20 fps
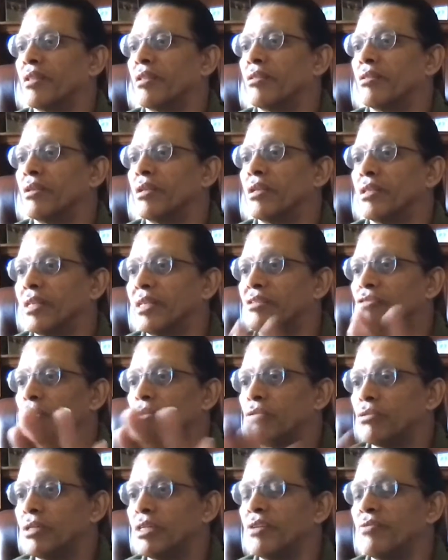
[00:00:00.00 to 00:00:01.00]
There's
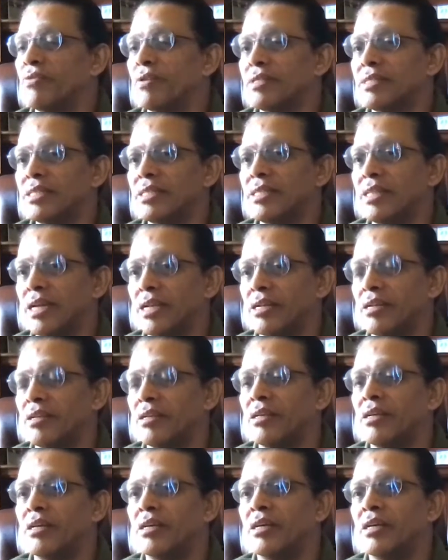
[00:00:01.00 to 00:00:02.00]
also a difference in
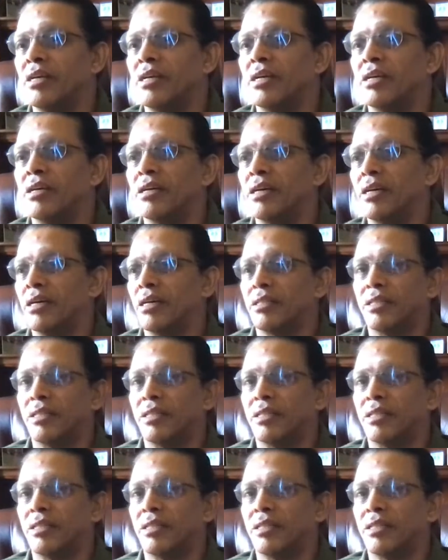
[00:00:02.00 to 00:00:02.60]
that.